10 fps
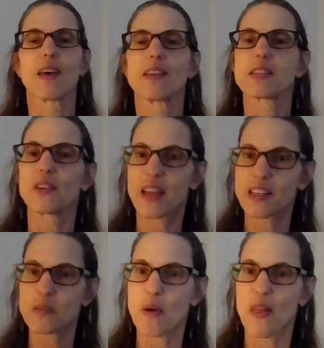Till
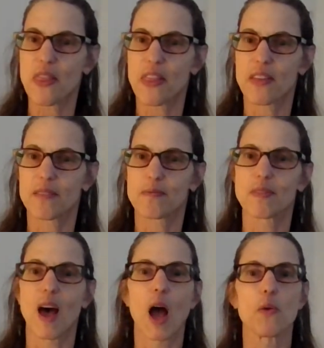next month,
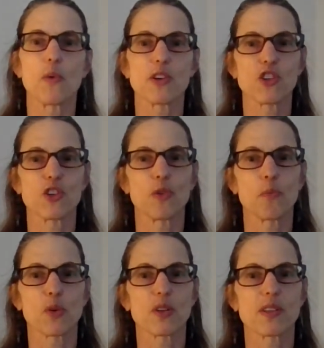I wish you
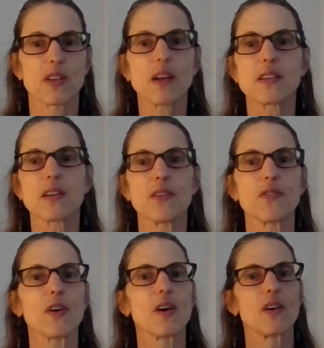productive,
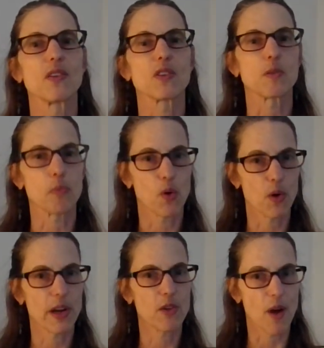
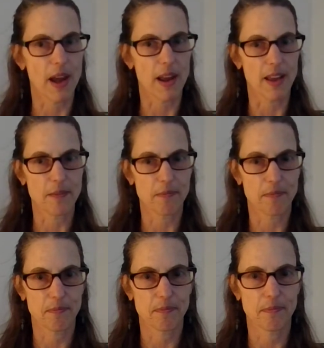supported writing.
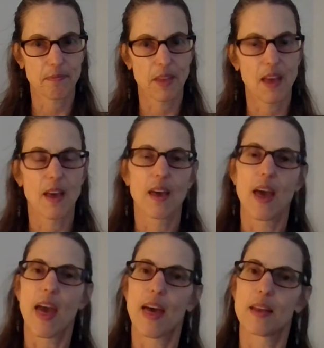
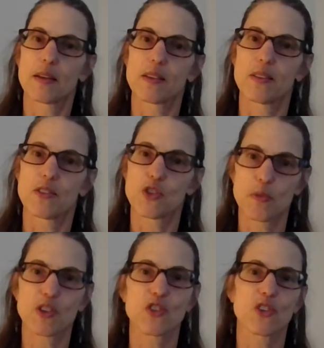And do
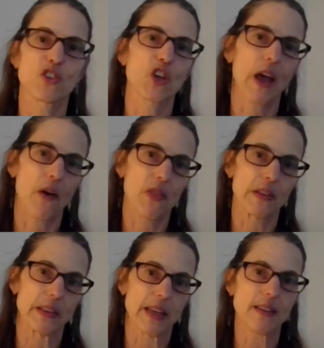be sure to check out the
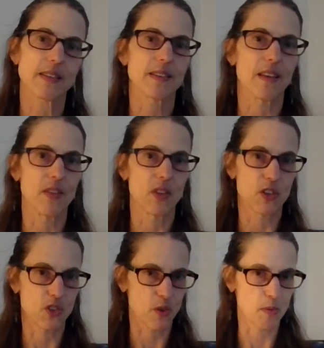links in the
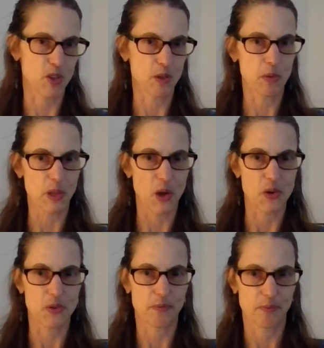description
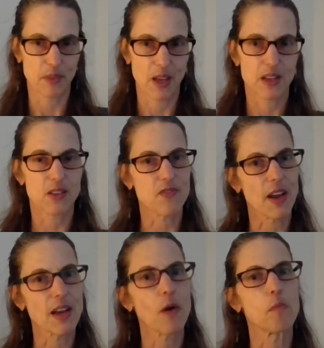below to
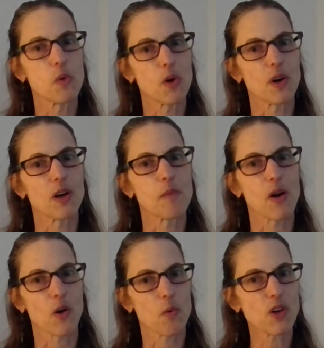find out more about
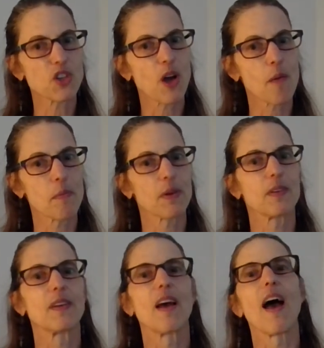our workshop
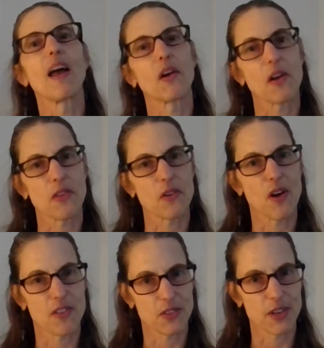and our other
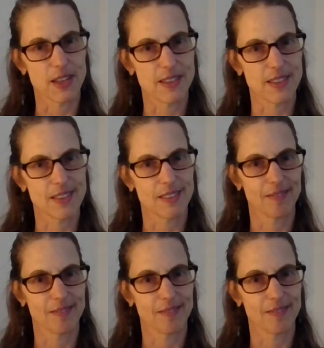offerings.